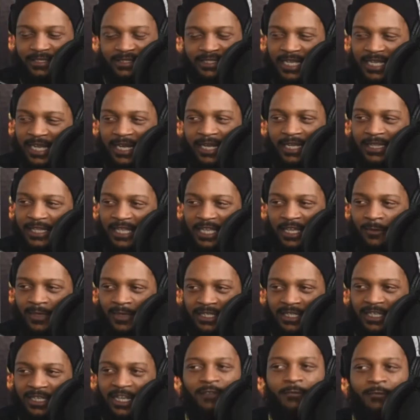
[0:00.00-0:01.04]
say anything about
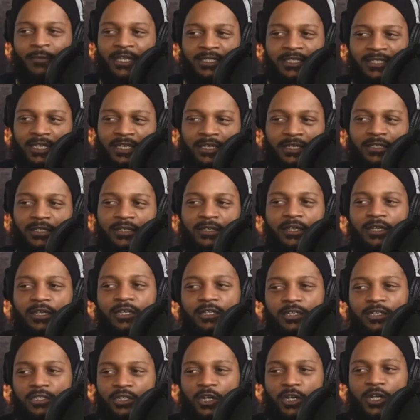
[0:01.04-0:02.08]
the life being taken.
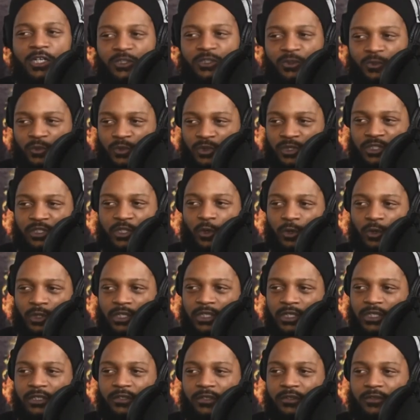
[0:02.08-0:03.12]
The charges were
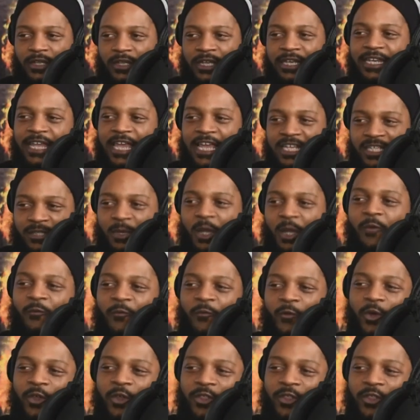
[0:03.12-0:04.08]
solely endangerment for